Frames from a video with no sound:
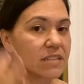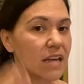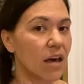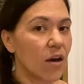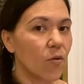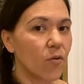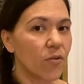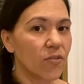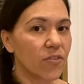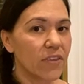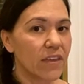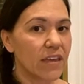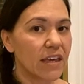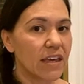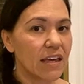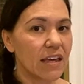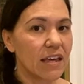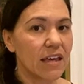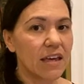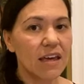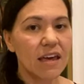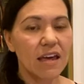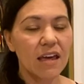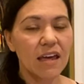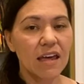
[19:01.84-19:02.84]

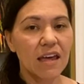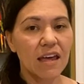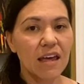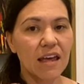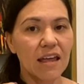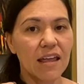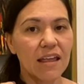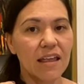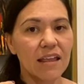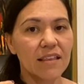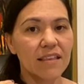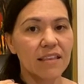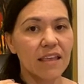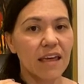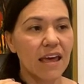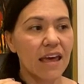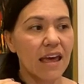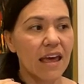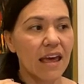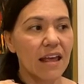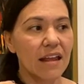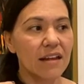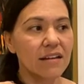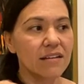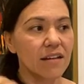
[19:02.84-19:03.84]
healthy and
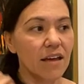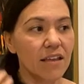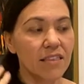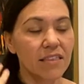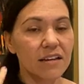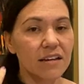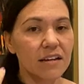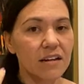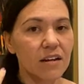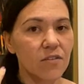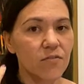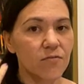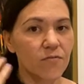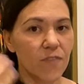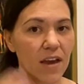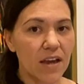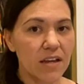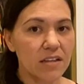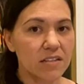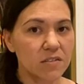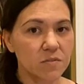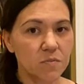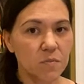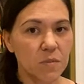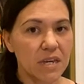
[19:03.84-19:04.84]
that nothing
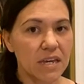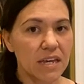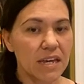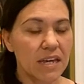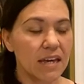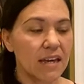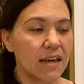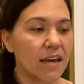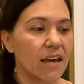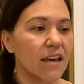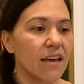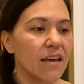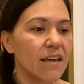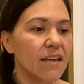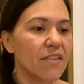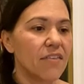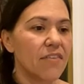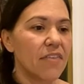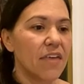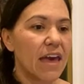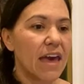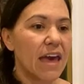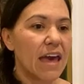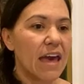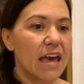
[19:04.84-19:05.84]
affects me,
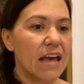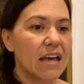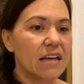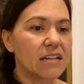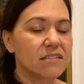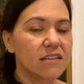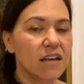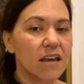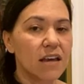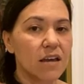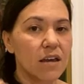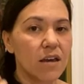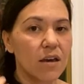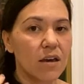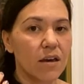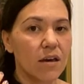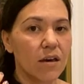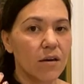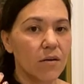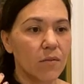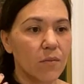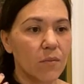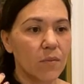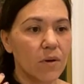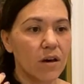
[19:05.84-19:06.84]
that
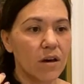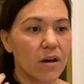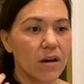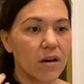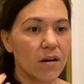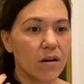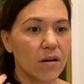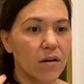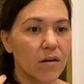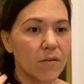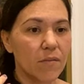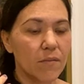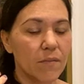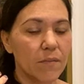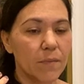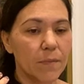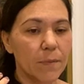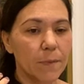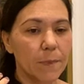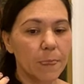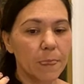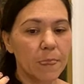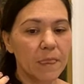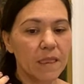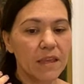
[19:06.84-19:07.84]
I am, um,
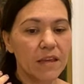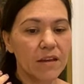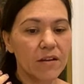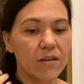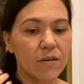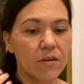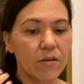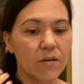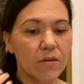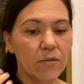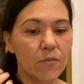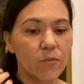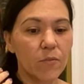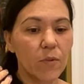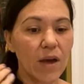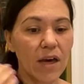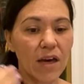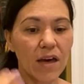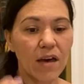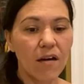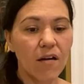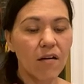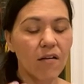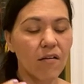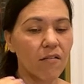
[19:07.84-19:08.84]
you know,
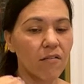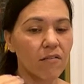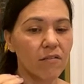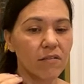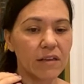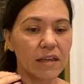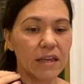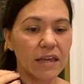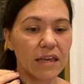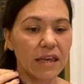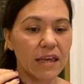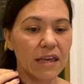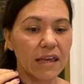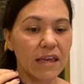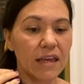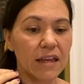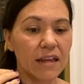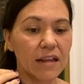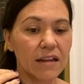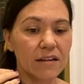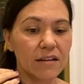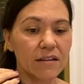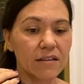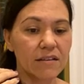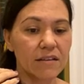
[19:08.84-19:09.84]
well
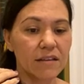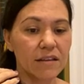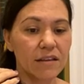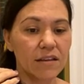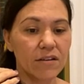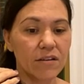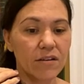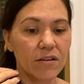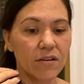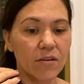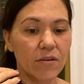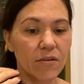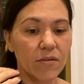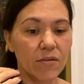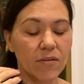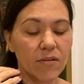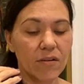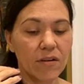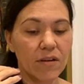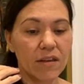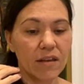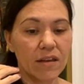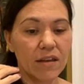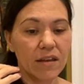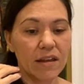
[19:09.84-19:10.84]
and, you know,
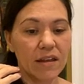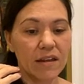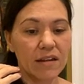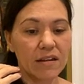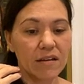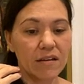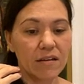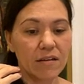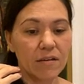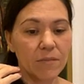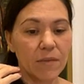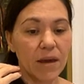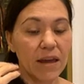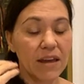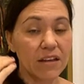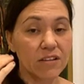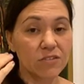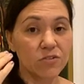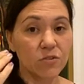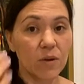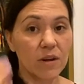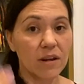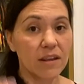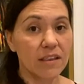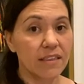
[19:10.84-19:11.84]
and um, I can
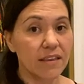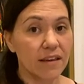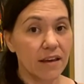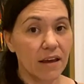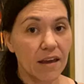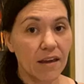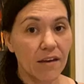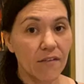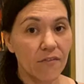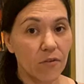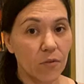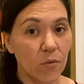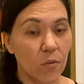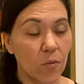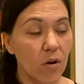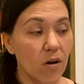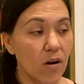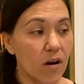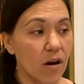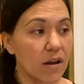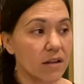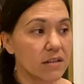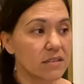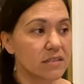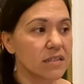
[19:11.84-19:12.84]
do anything I ever
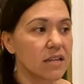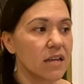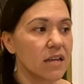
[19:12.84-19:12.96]
want.